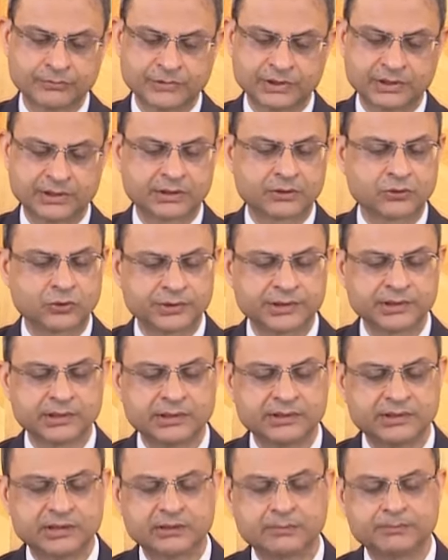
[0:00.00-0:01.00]
And accordingly,
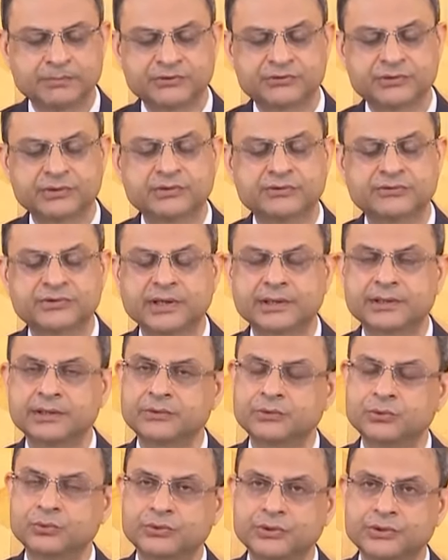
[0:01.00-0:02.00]
the MPC decided
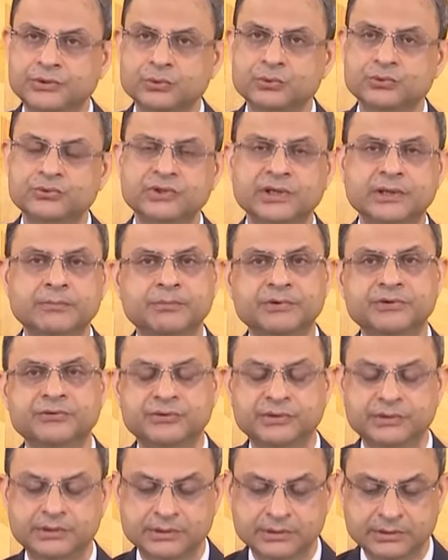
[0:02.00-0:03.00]
to reduce
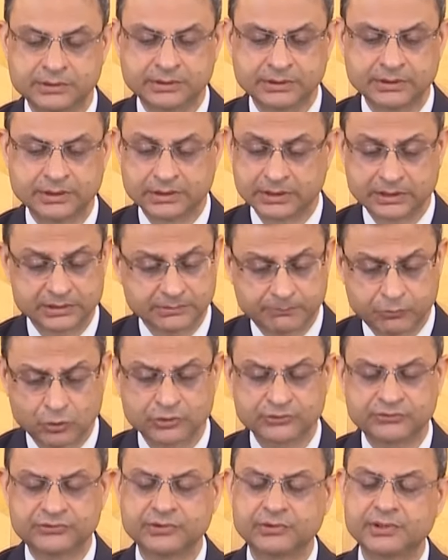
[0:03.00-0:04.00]
the
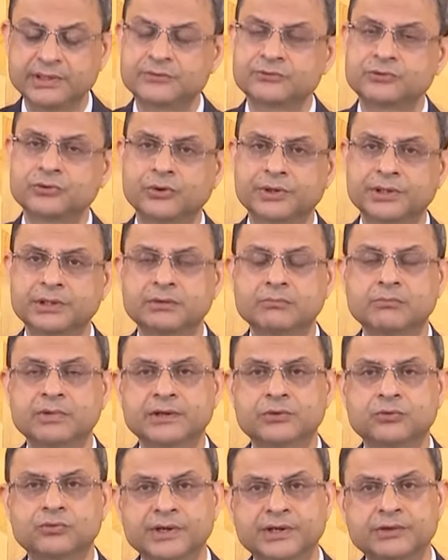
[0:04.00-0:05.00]
policy rate, by
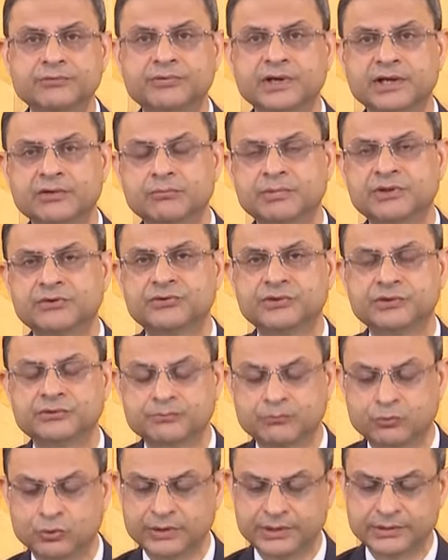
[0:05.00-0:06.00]
25 basis
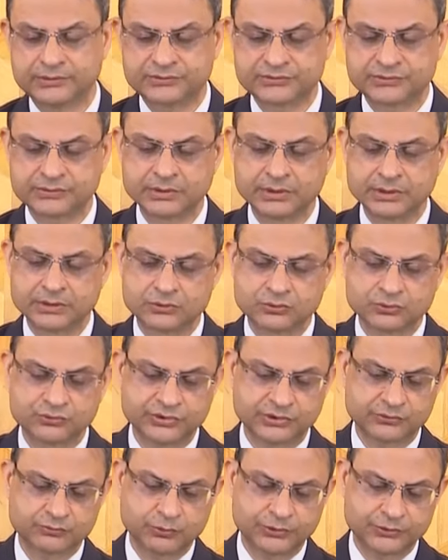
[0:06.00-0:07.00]
points to
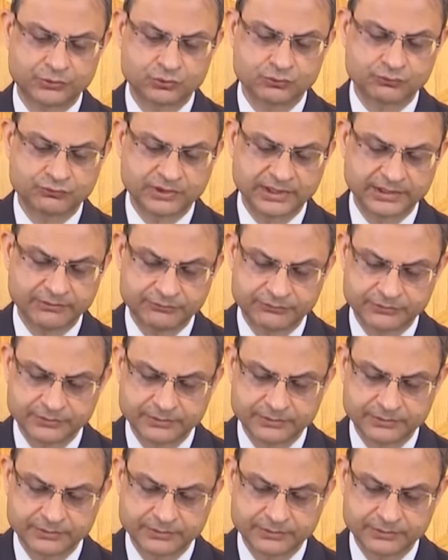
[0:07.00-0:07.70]
6.25%.